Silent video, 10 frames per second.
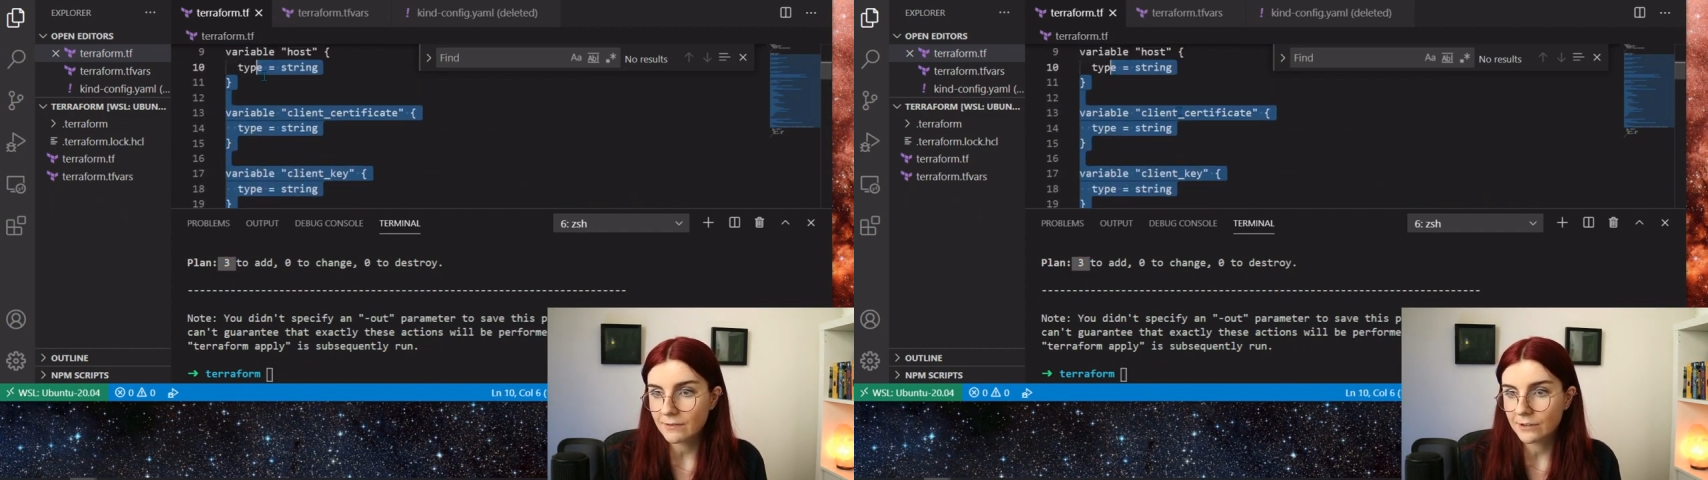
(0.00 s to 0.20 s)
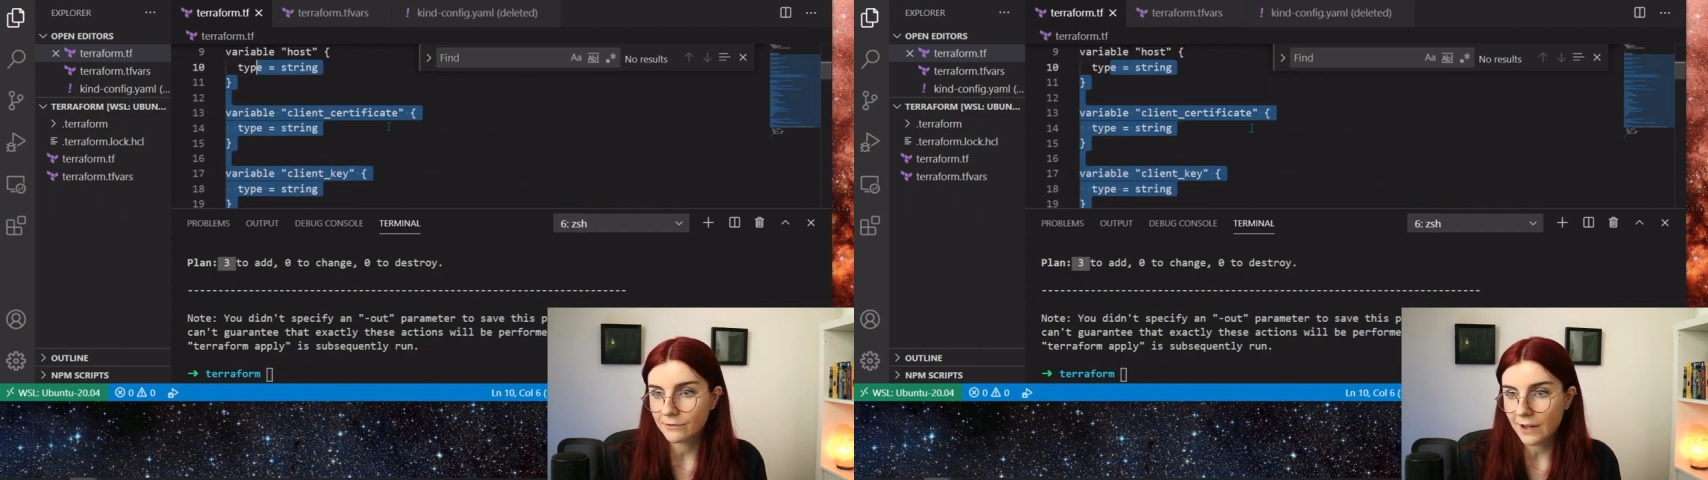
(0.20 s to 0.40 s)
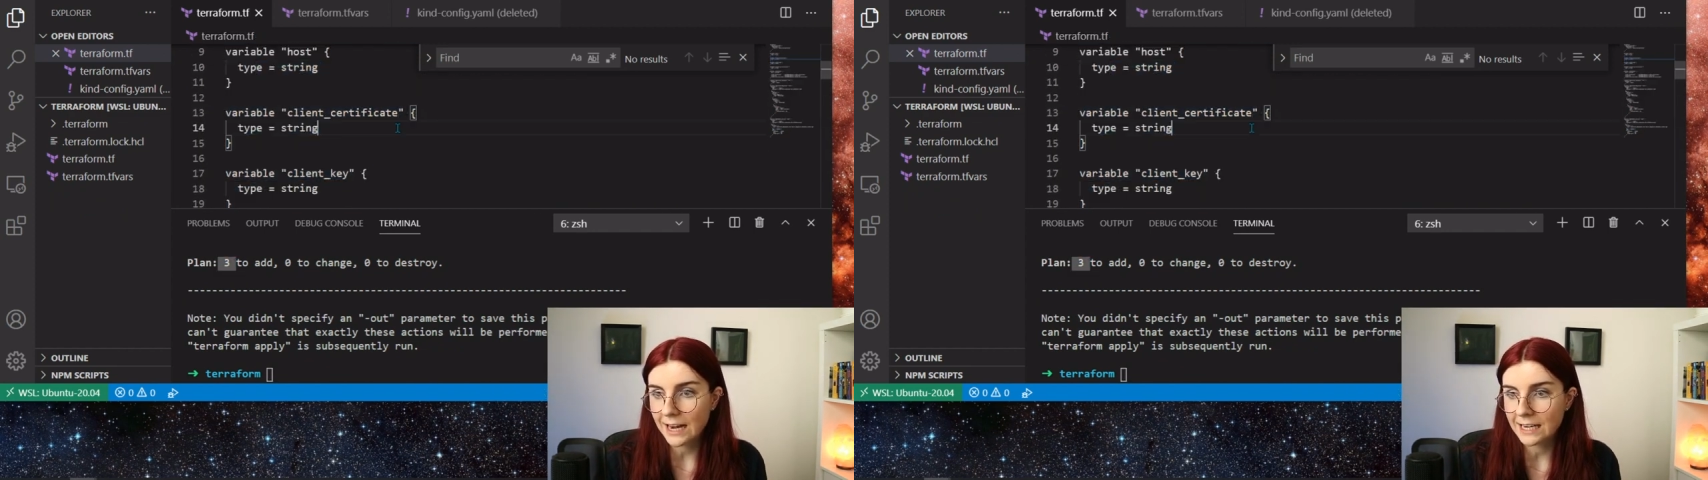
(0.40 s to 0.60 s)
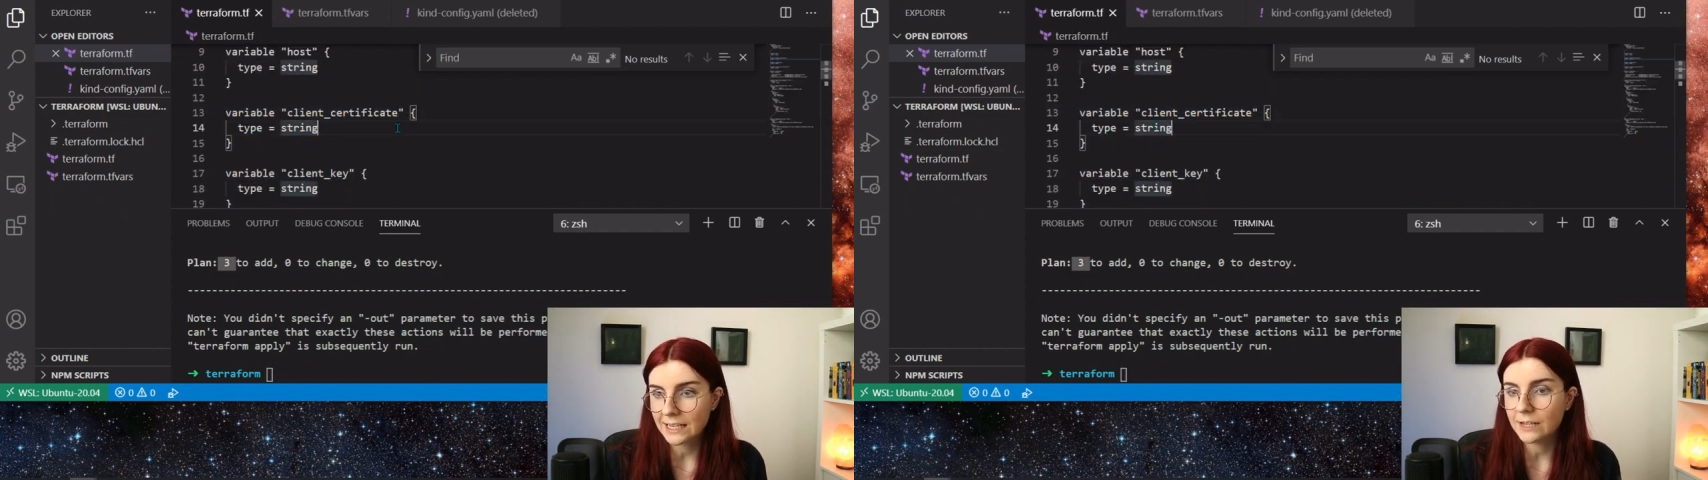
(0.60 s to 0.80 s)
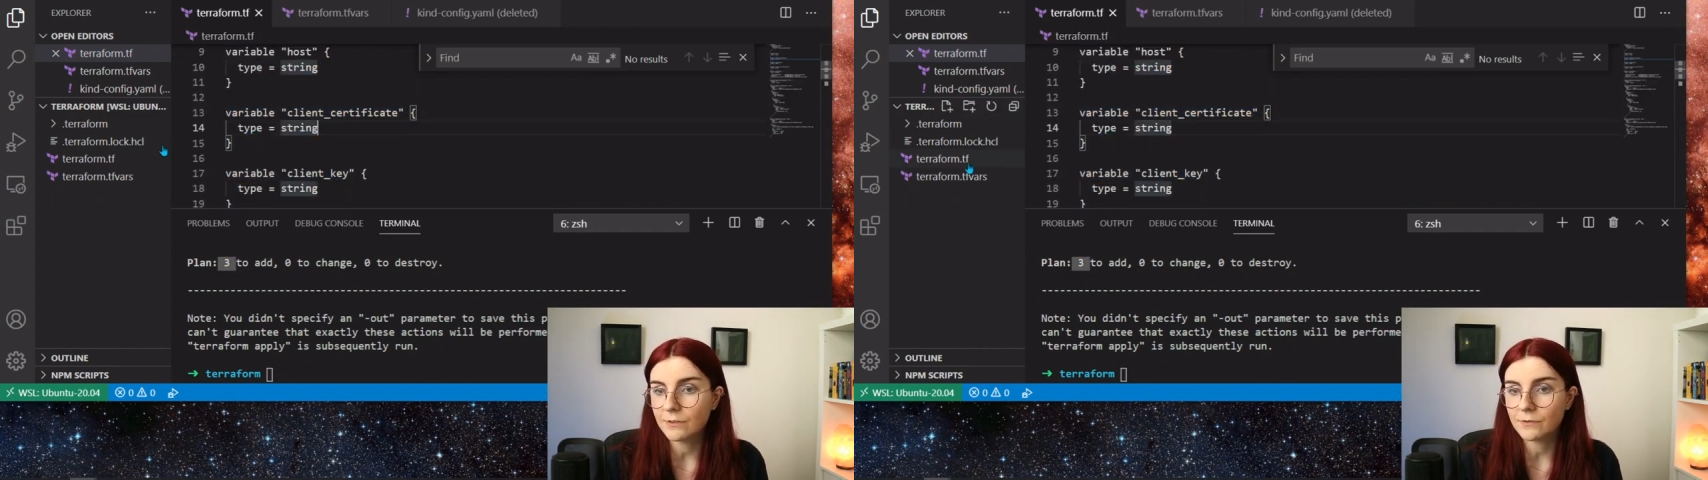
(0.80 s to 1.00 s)
We define it
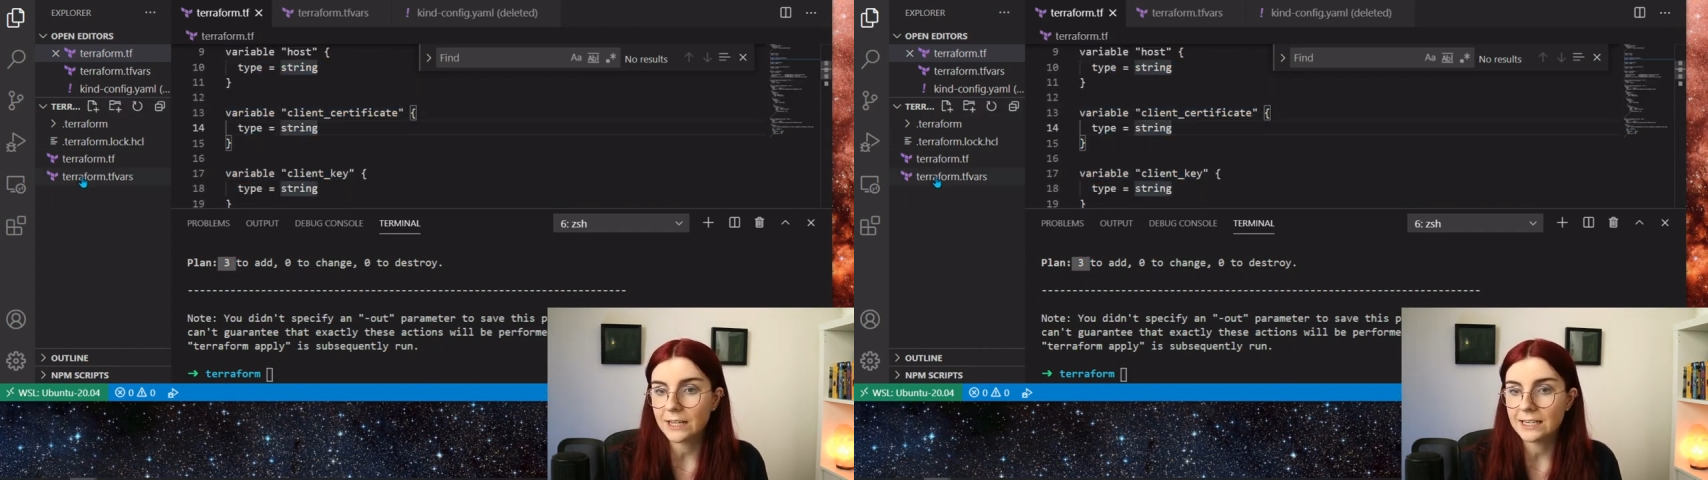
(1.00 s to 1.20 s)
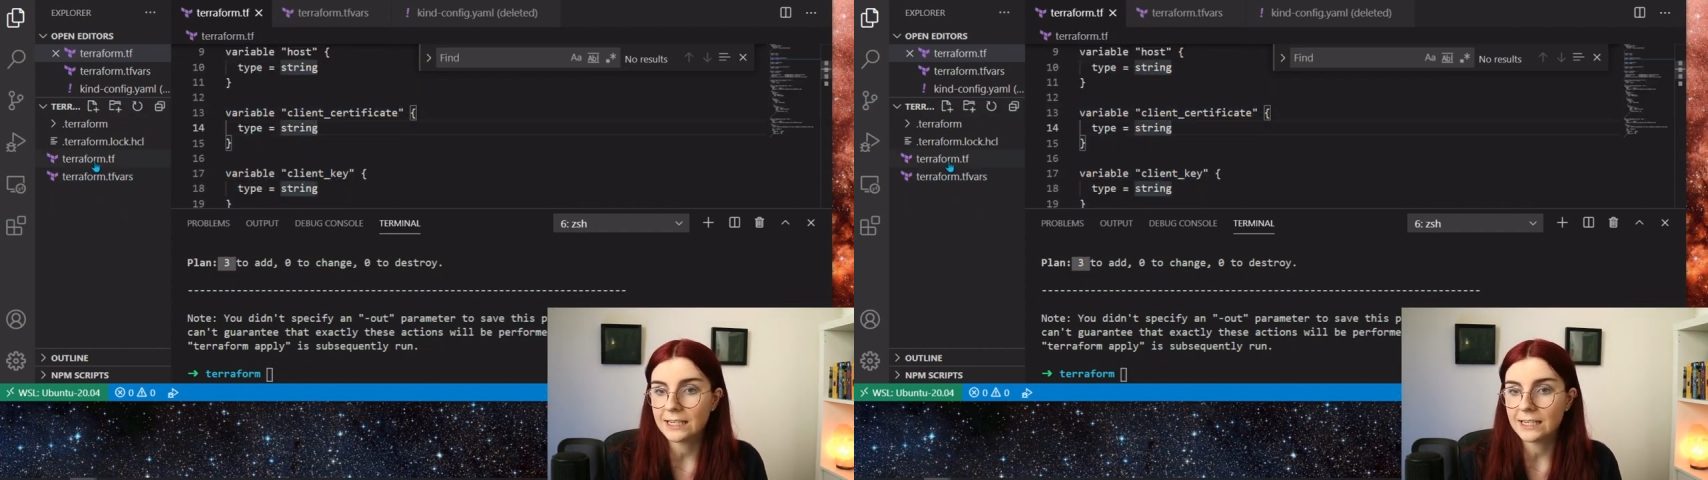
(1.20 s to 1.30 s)
here within